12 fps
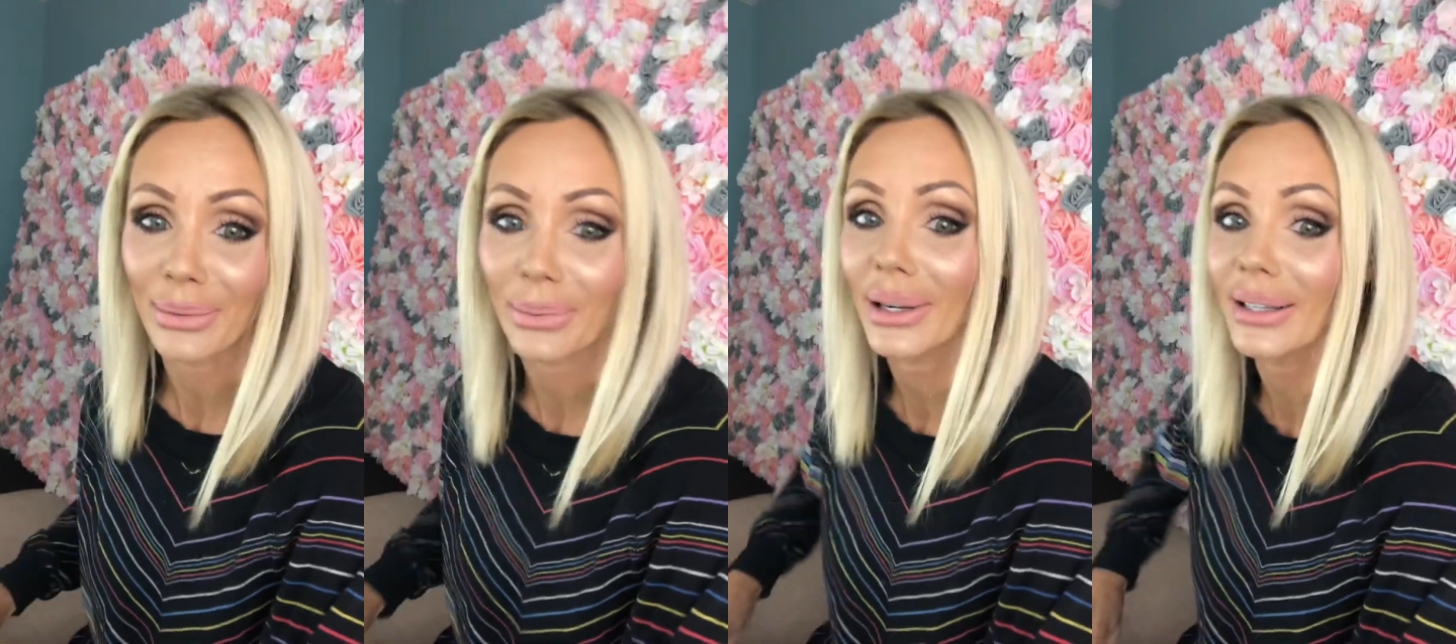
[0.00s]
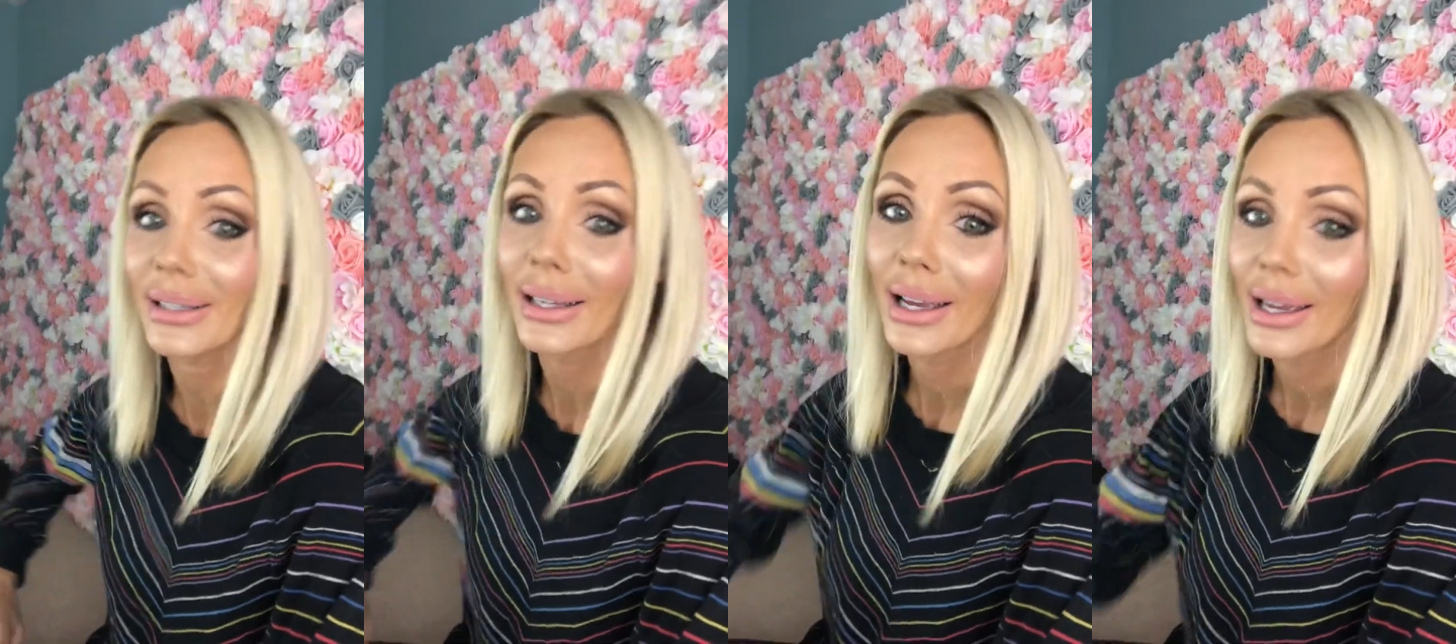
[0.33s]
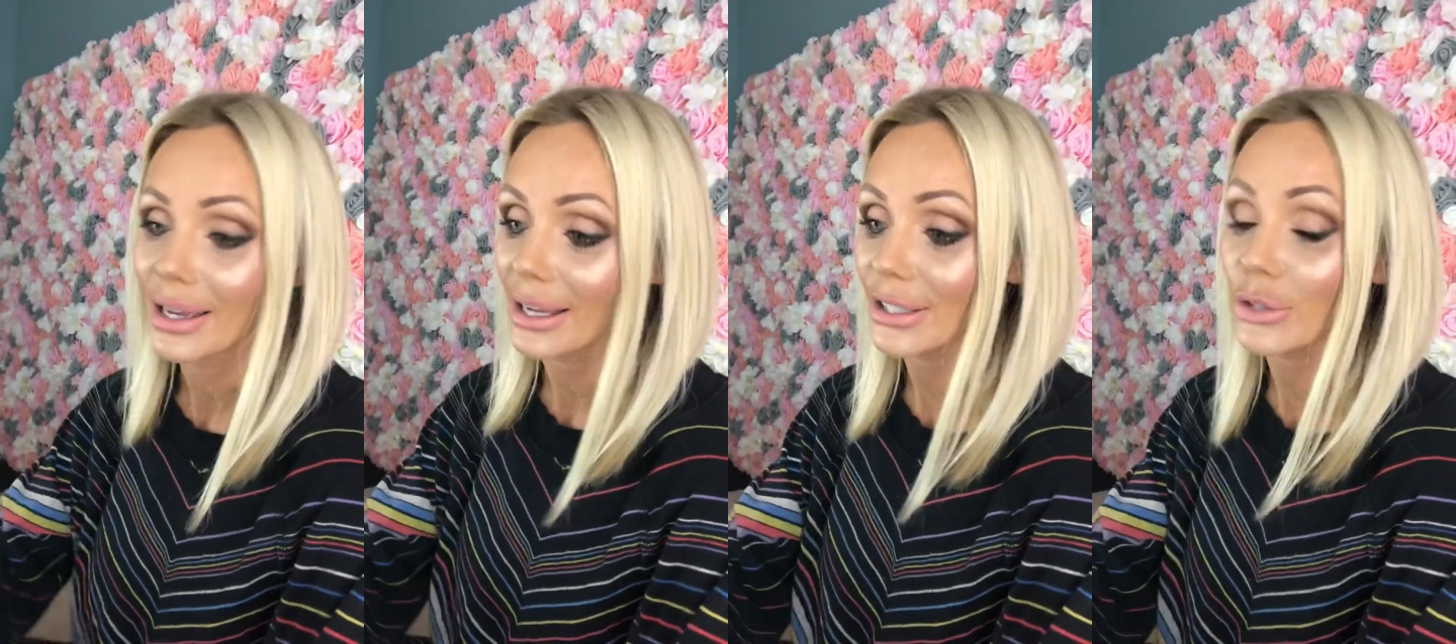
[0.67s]
but
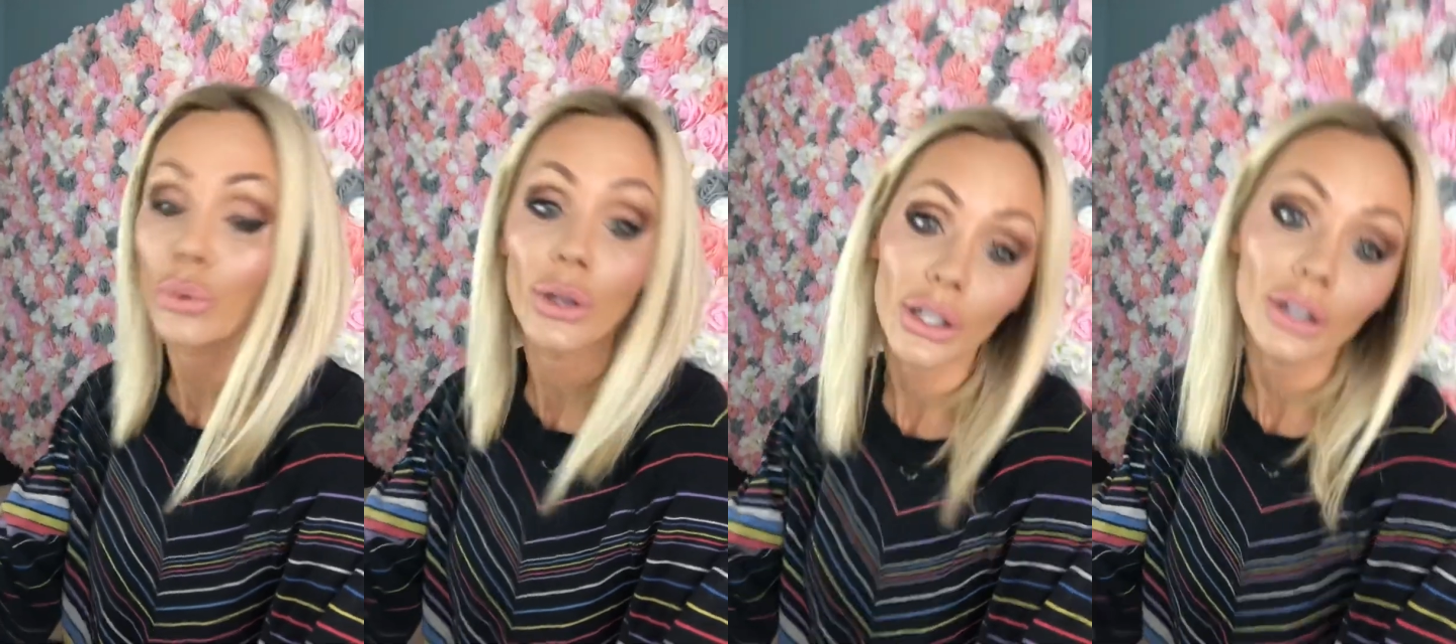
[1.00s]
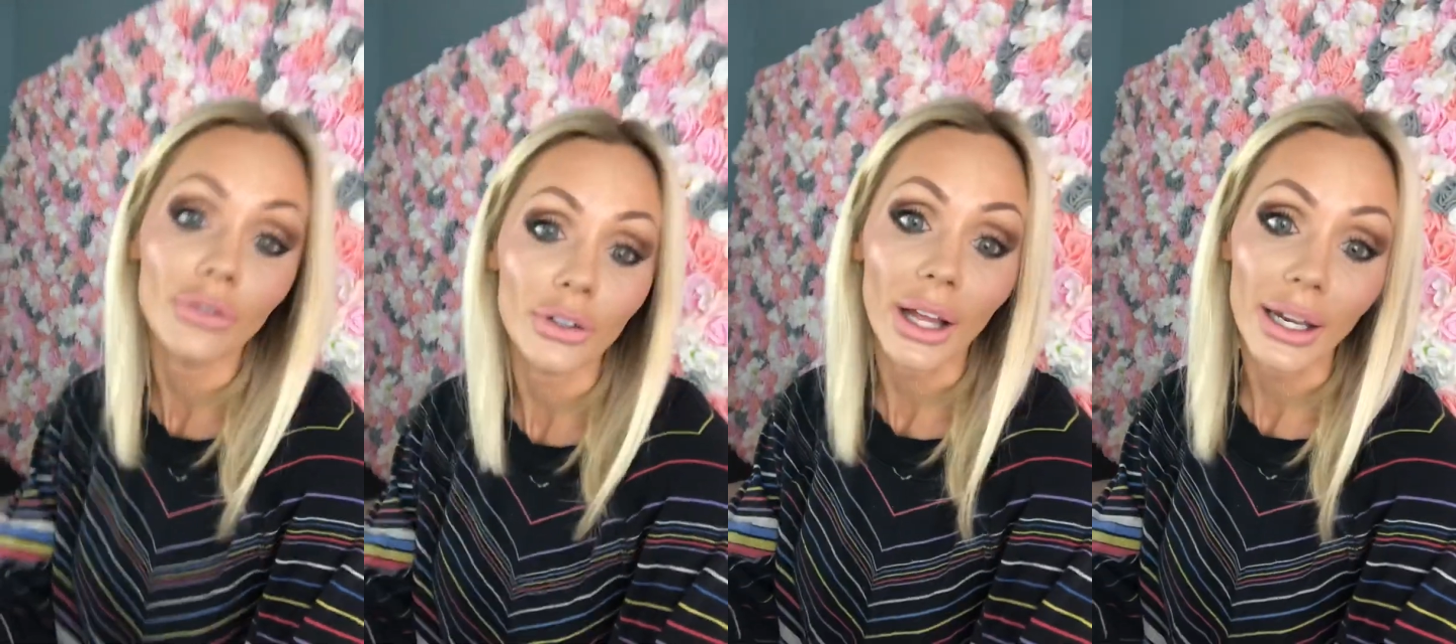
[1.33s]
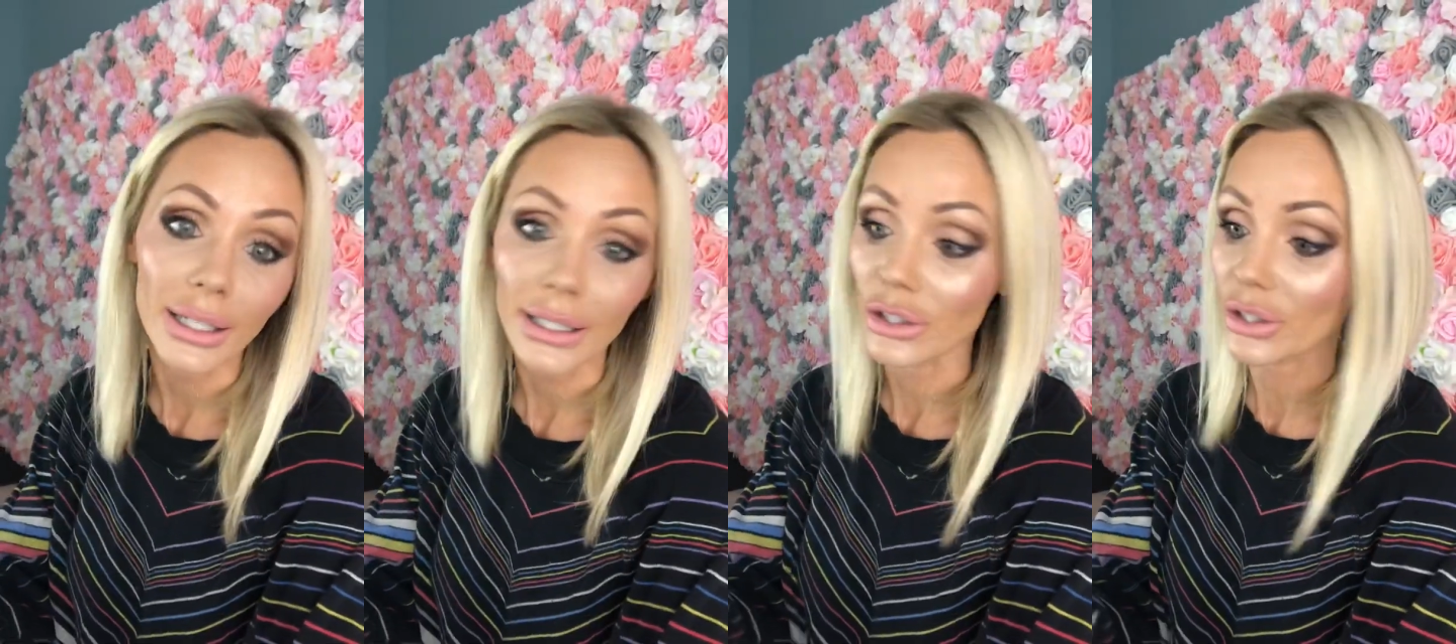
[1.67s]
it's really good for
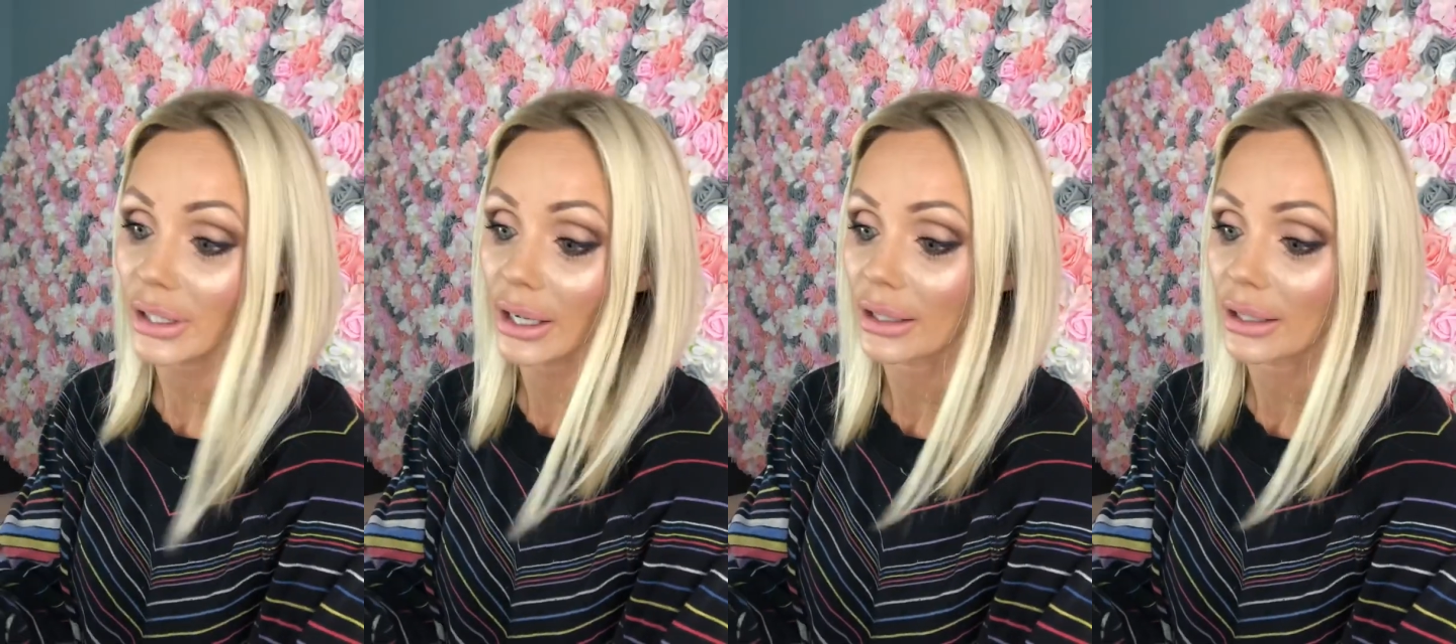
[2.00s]
lightening your skin.